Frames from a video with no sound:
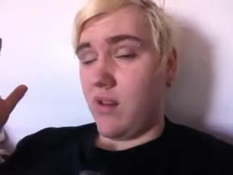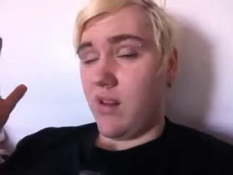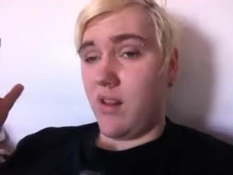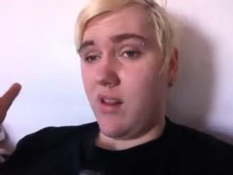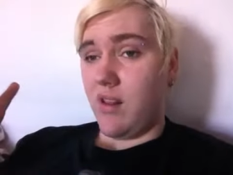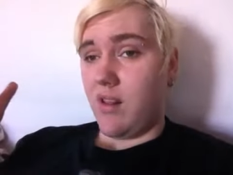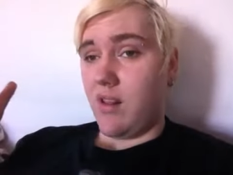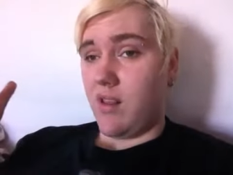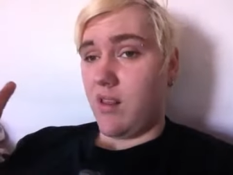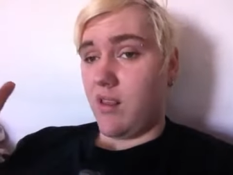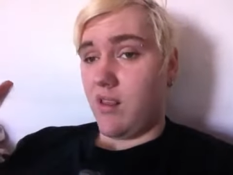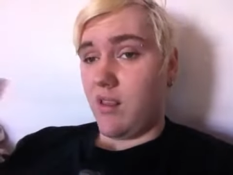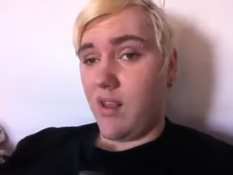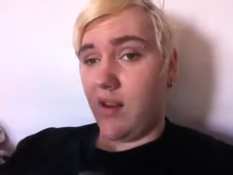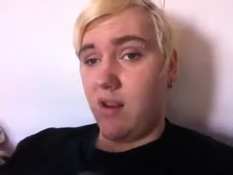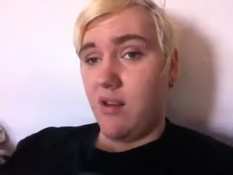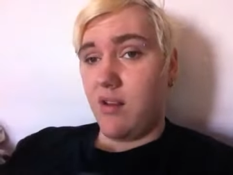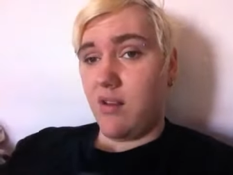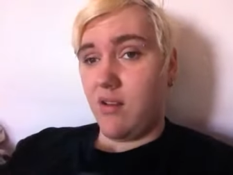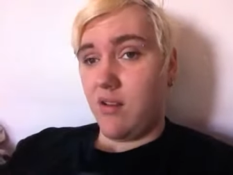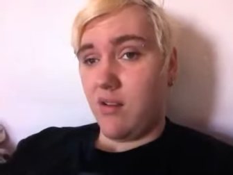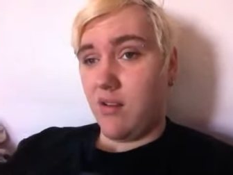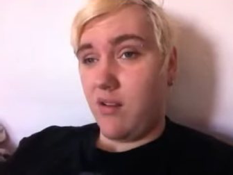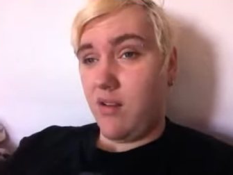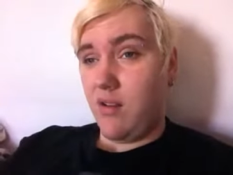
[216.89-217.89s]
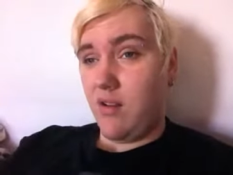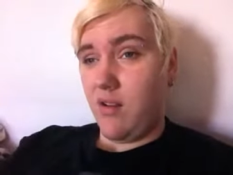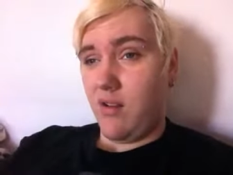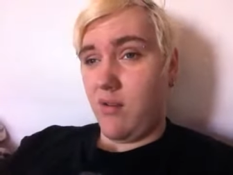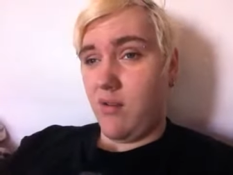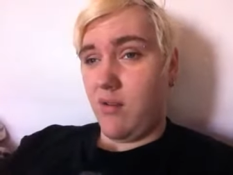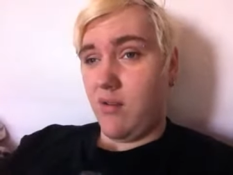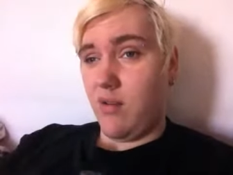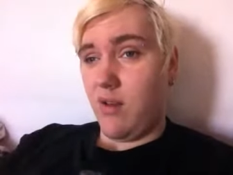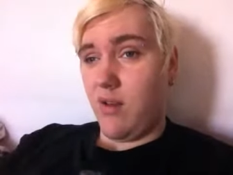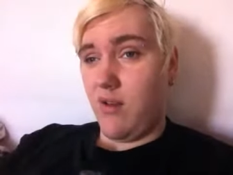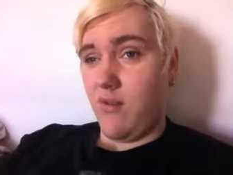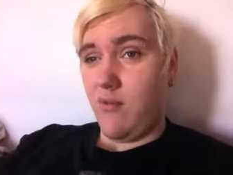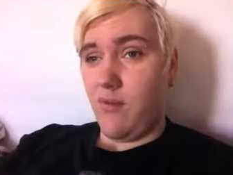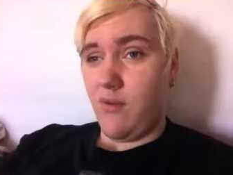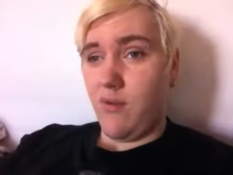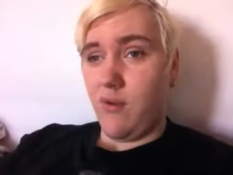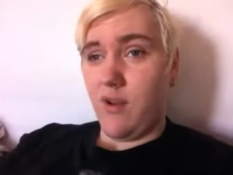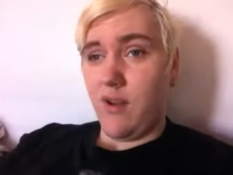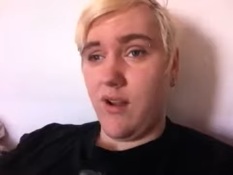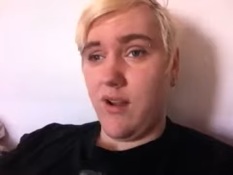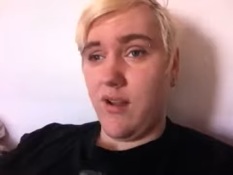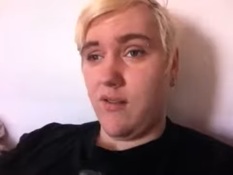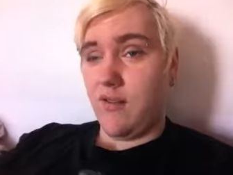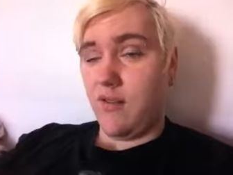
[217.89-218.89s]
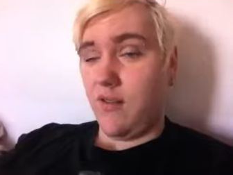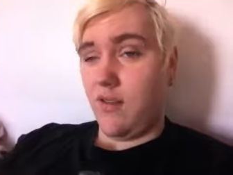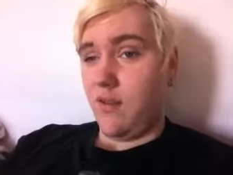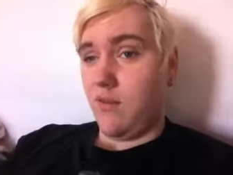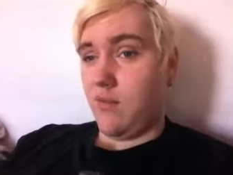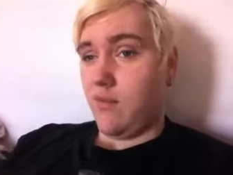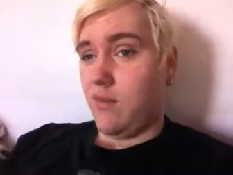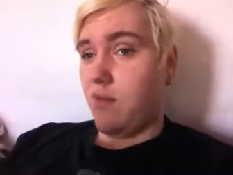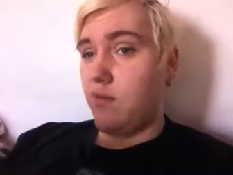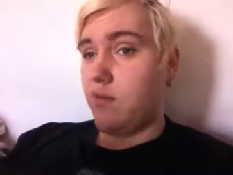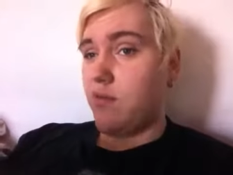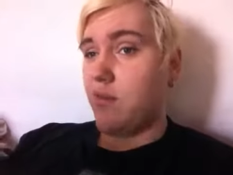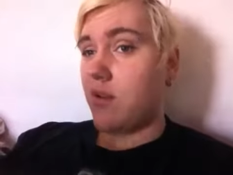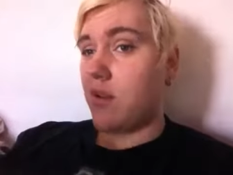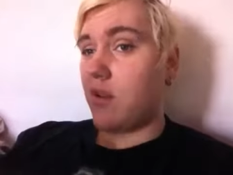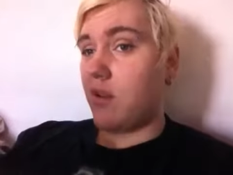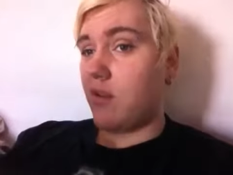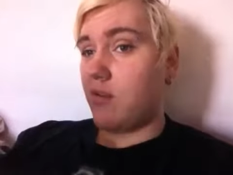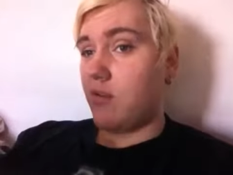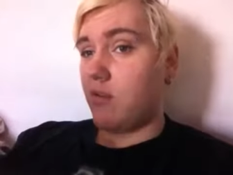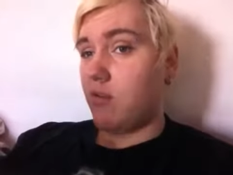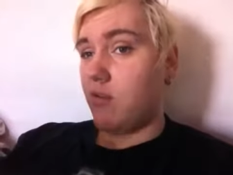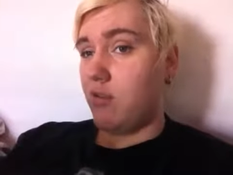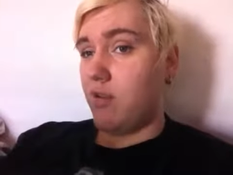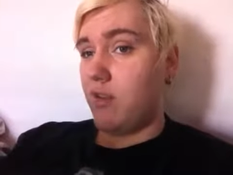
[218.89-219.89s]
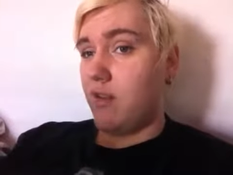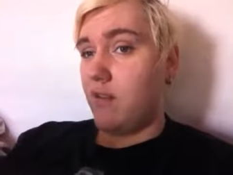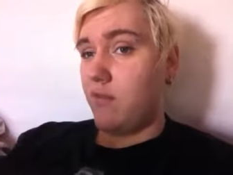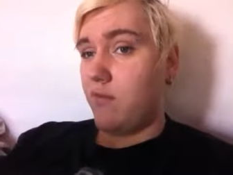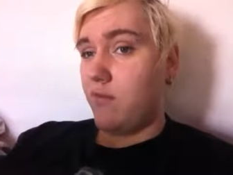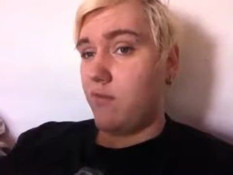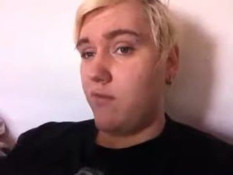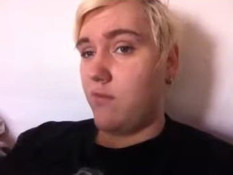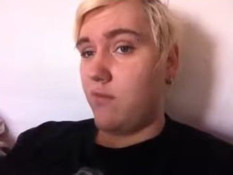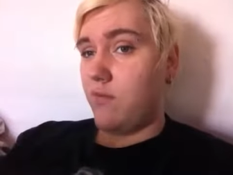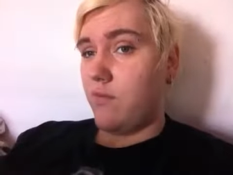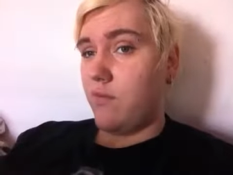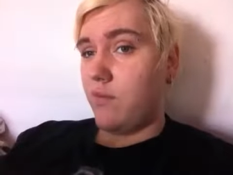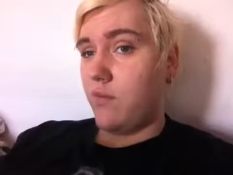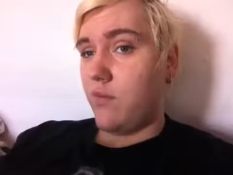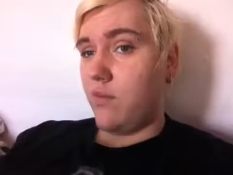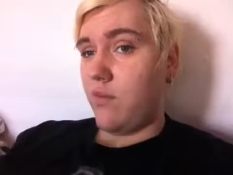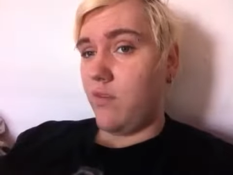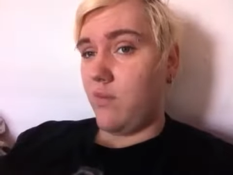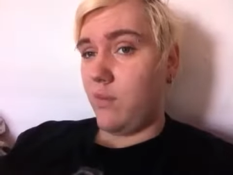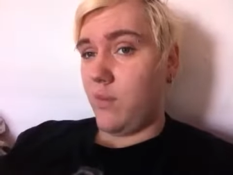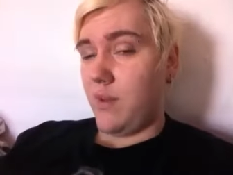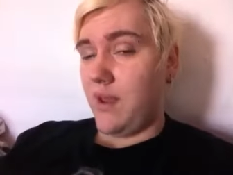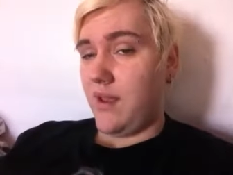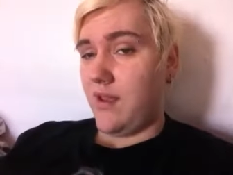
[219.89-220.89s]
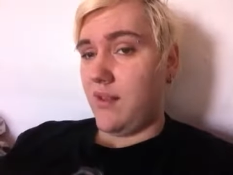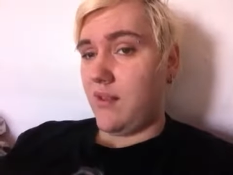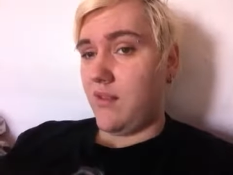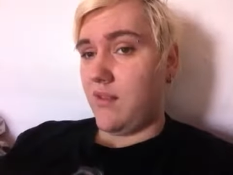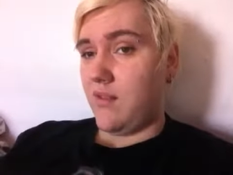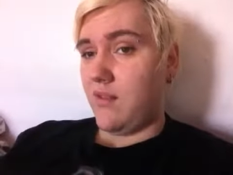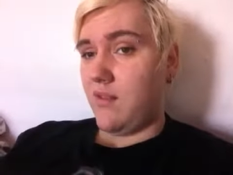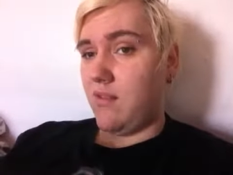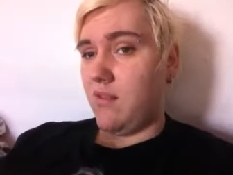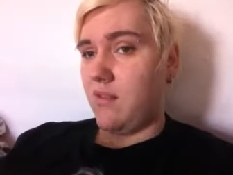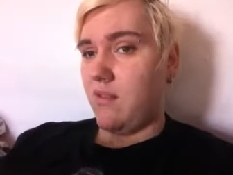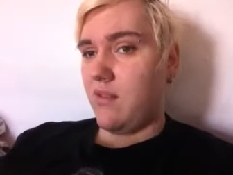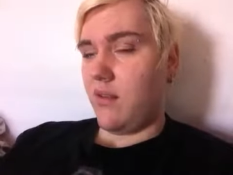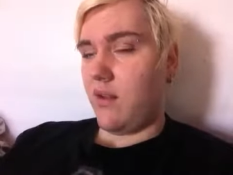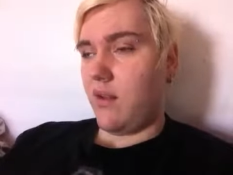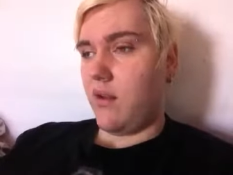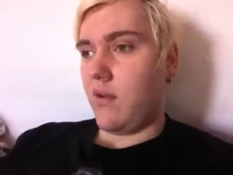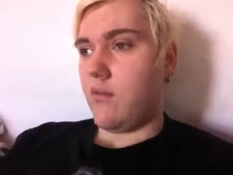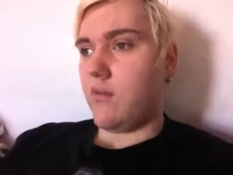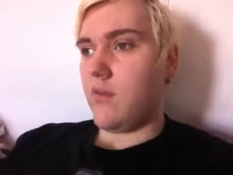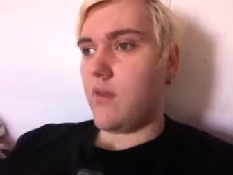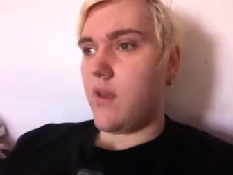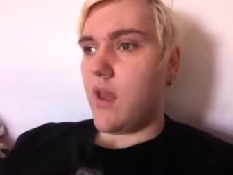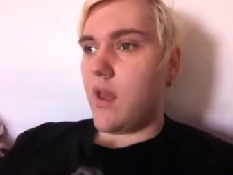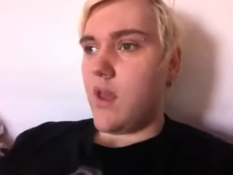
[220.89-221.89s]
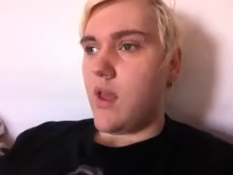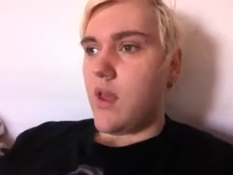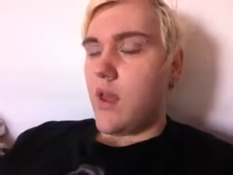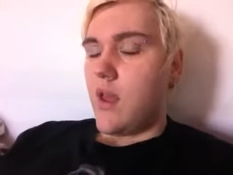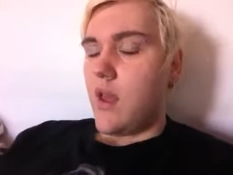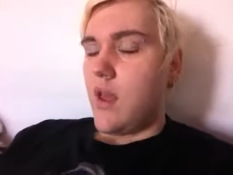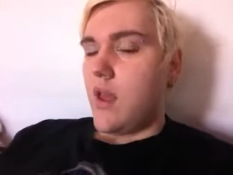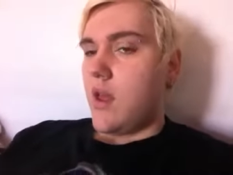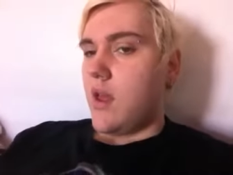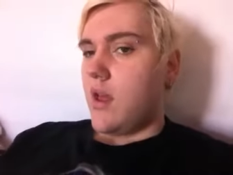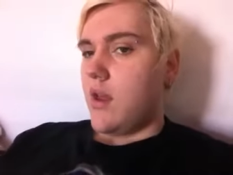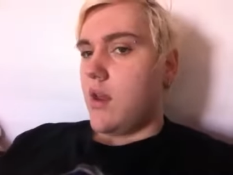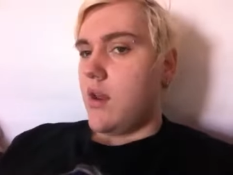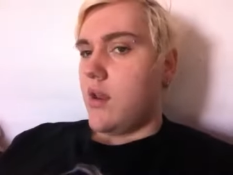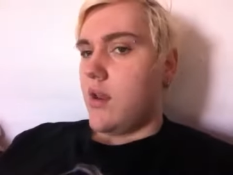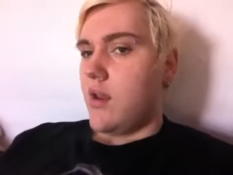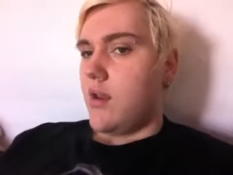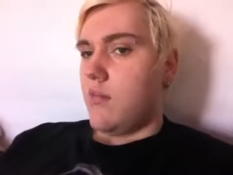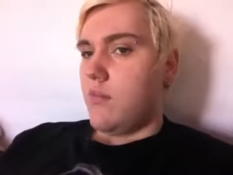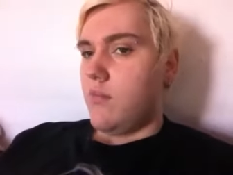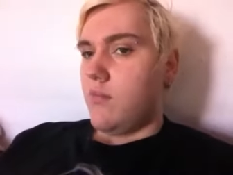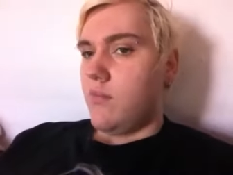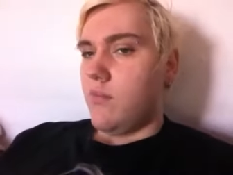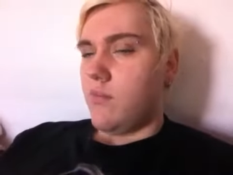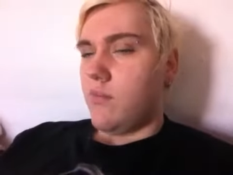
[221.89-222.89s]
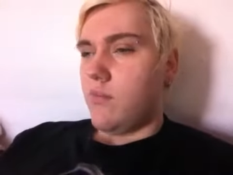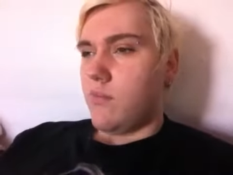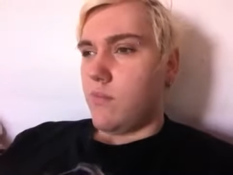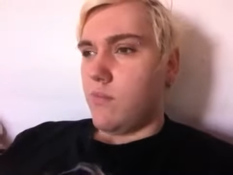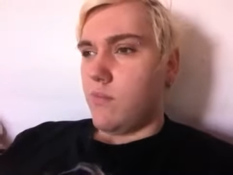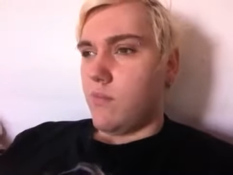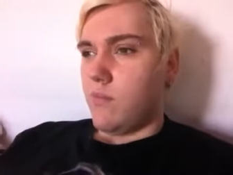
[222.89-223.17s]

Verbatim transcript: And they, you know, you got a variety of different country sweets and stuff. And then